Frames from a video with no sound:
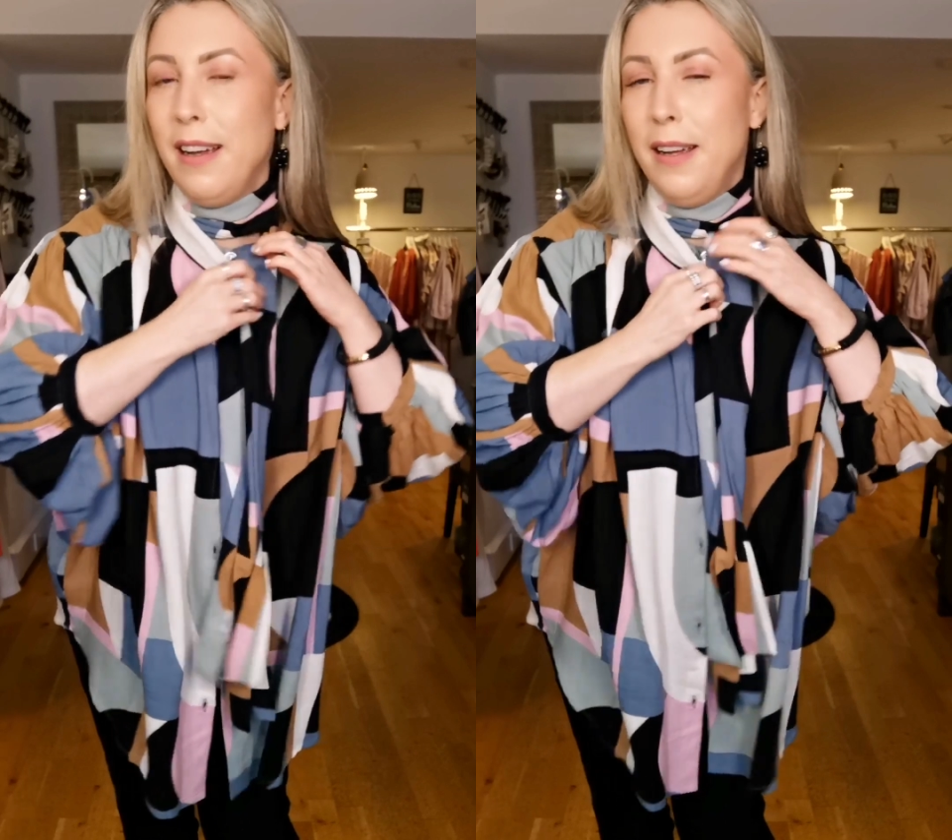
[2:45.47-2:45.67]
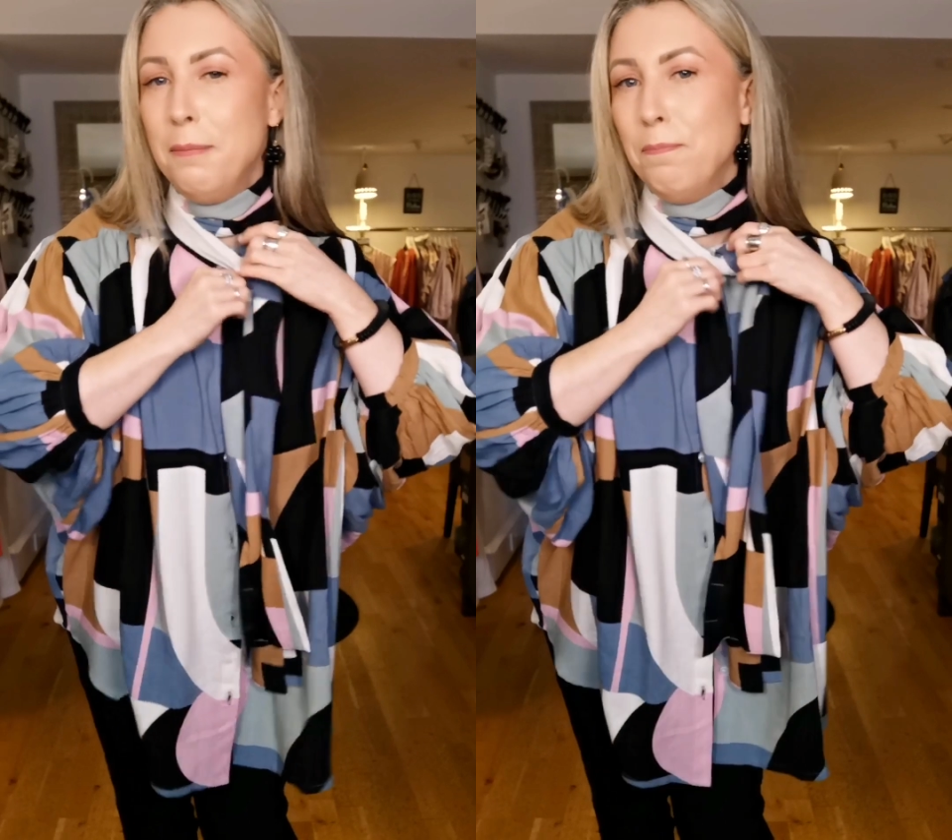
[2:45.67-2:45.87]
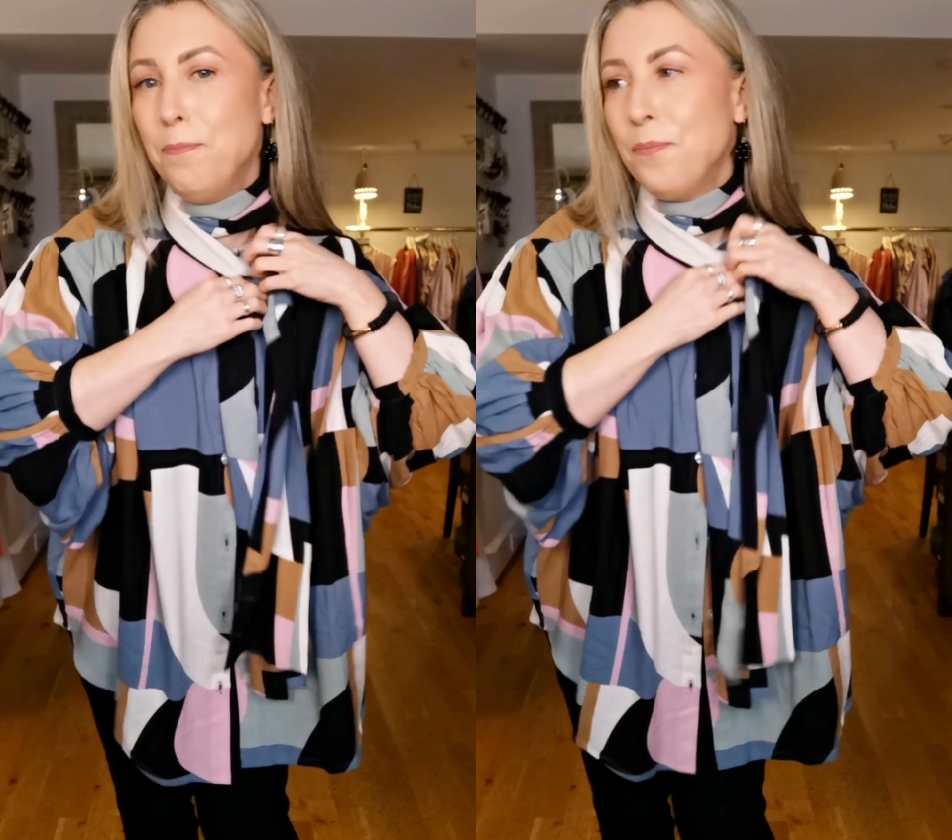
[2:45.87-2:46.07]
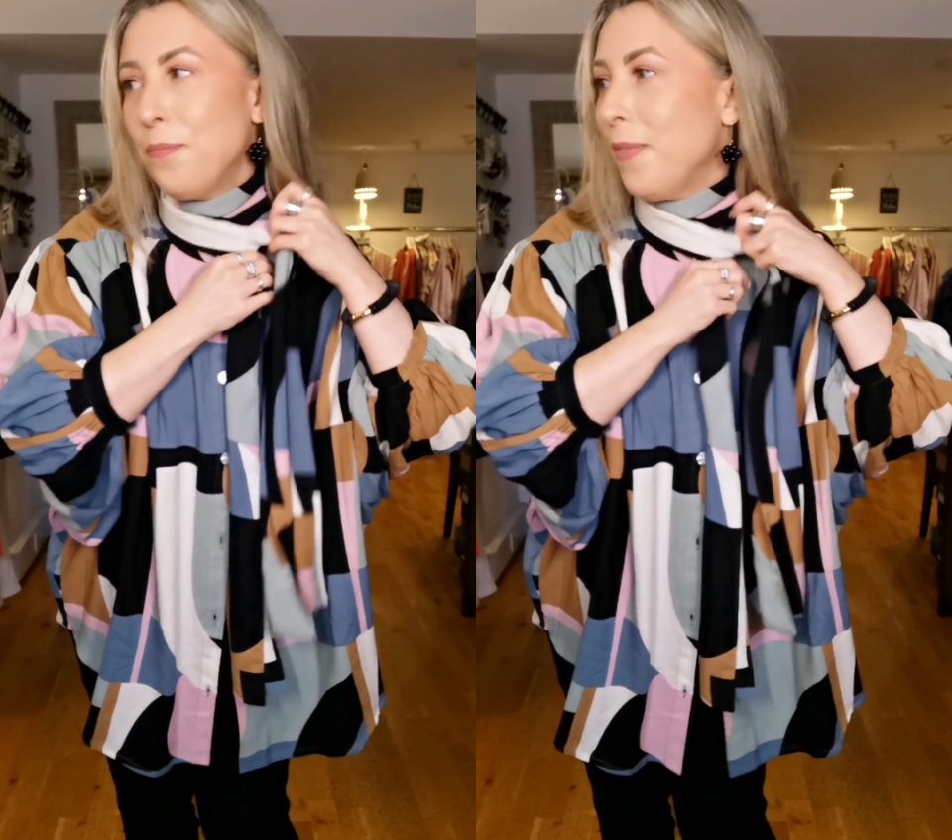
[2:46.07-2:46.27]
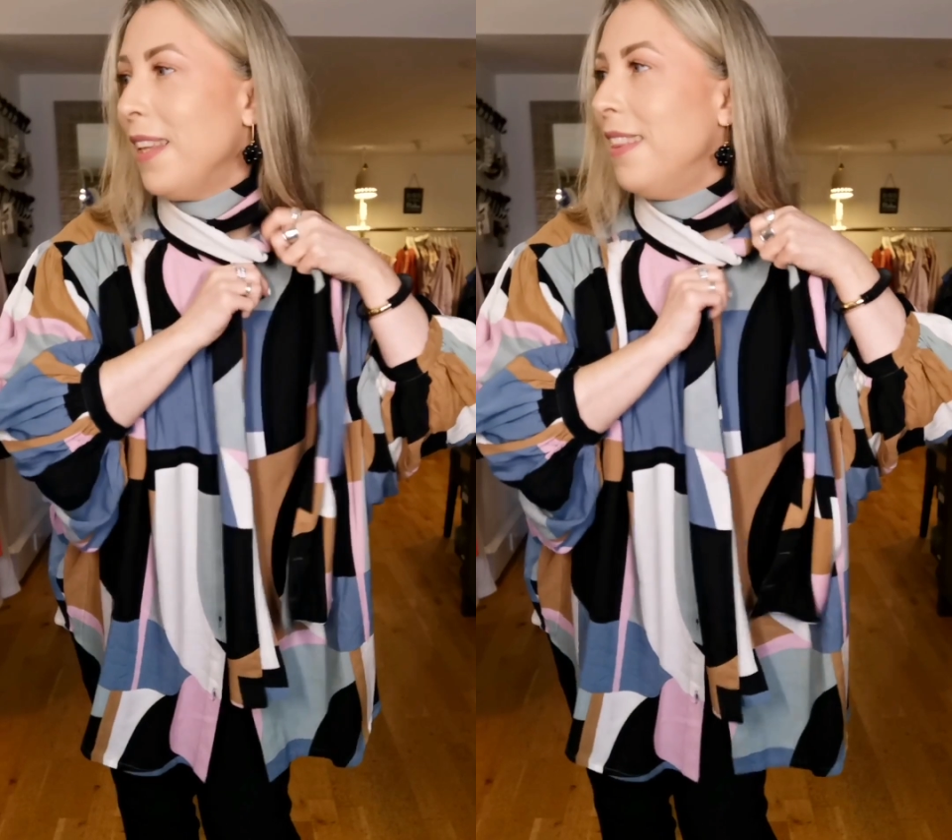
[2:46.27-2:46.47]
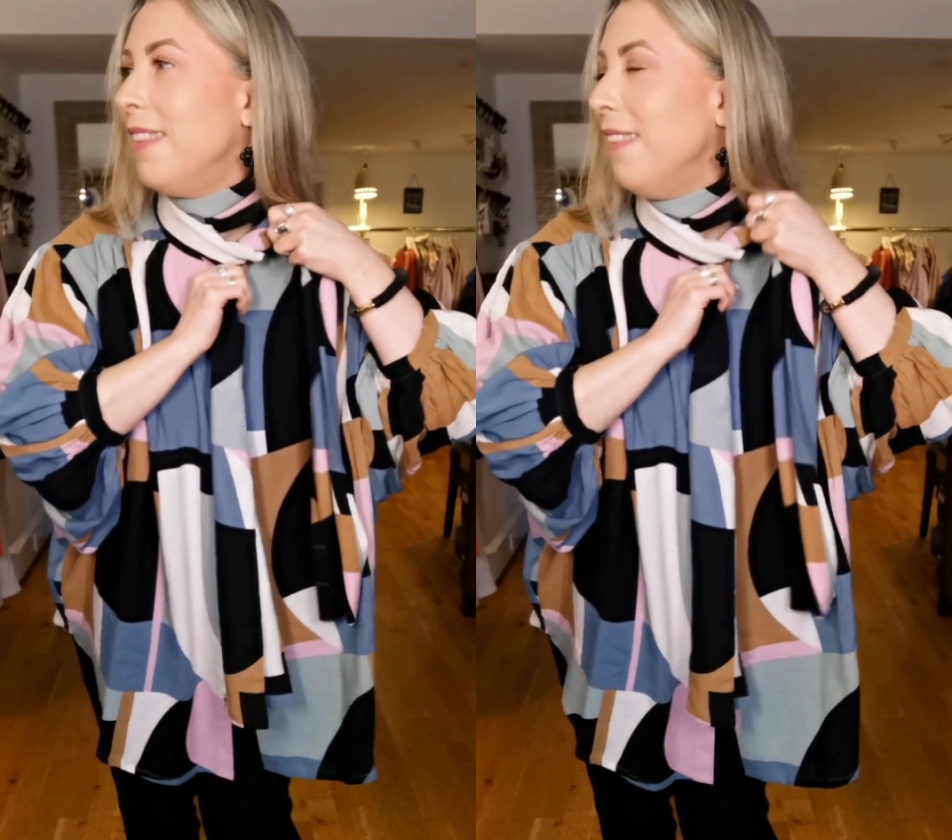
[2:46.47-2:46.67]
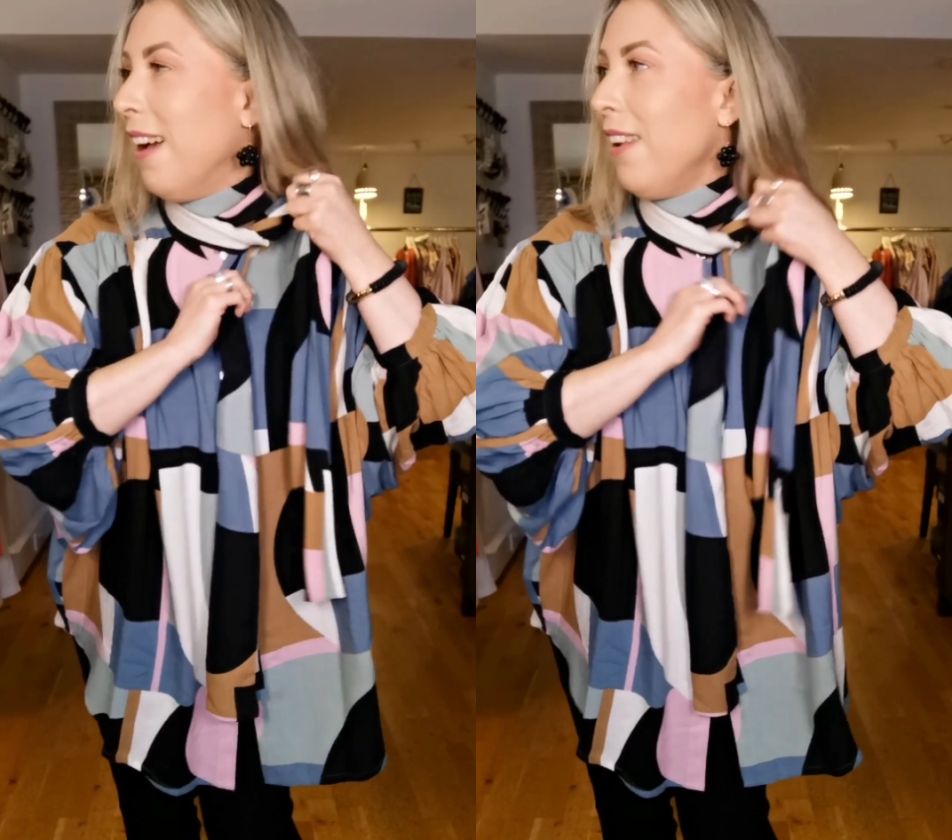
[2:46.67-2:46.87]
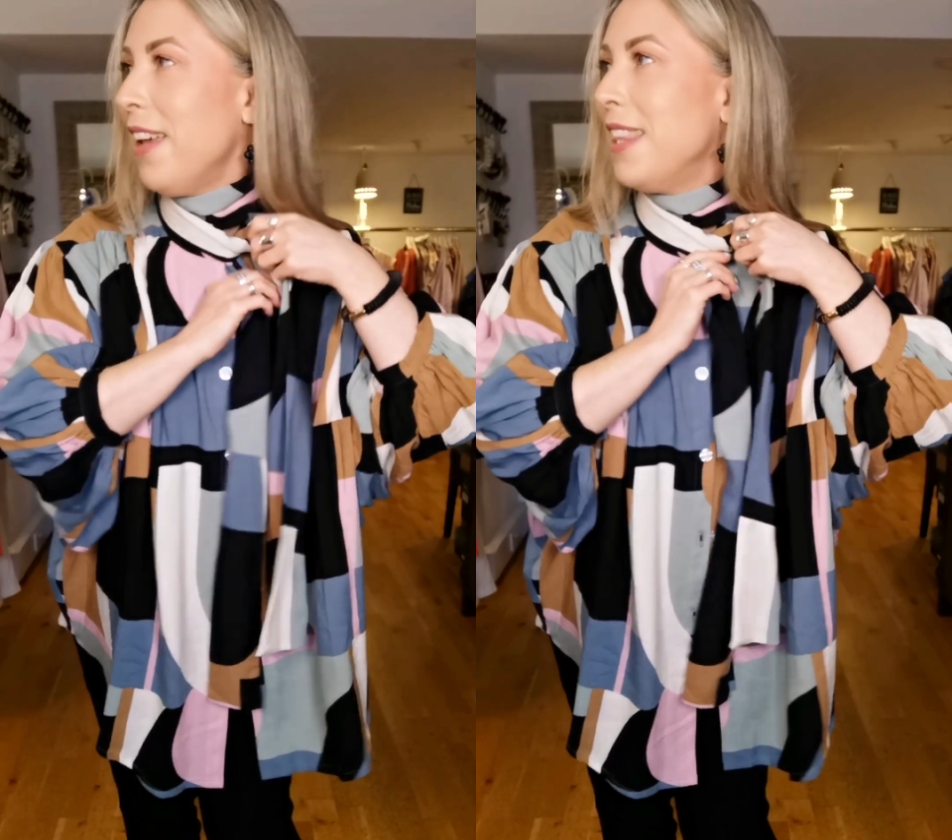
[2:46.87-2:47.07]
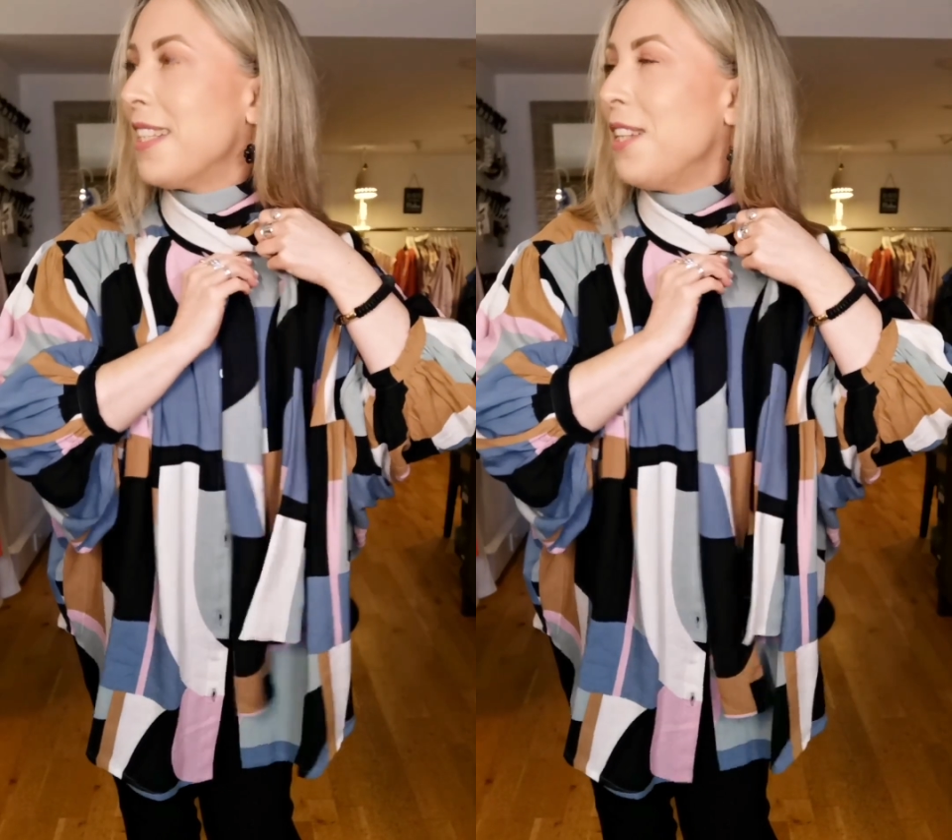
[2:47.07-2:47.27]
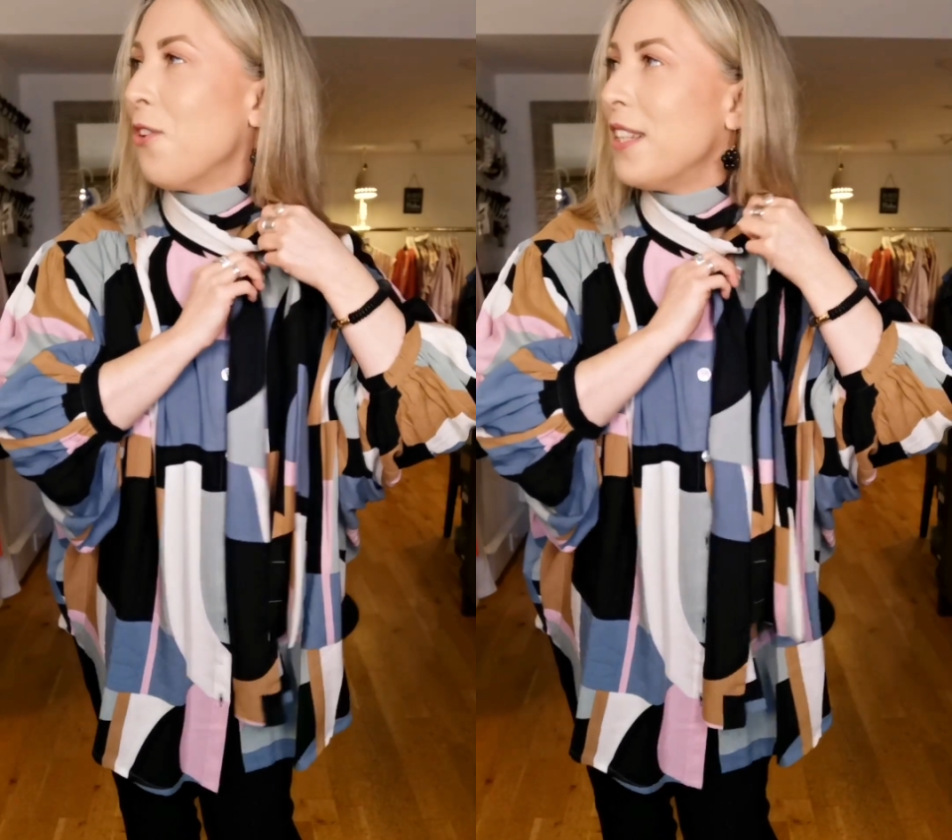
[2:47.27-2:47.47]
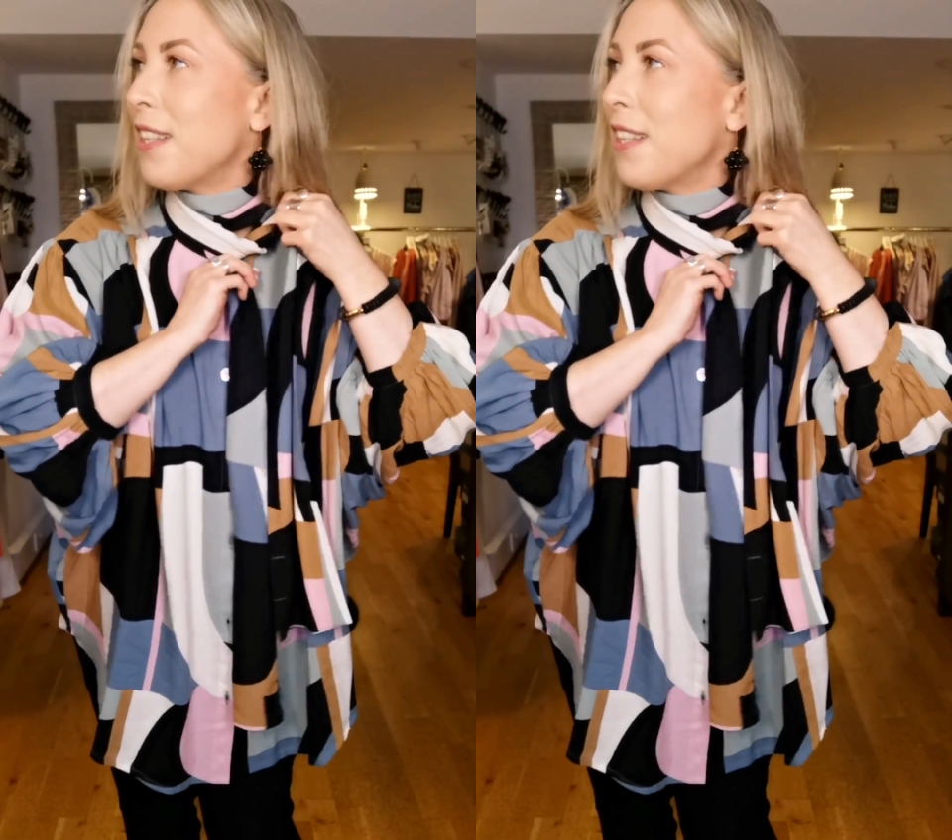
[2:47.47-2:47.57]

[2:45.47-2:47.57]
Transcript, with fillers: Um, I like this look.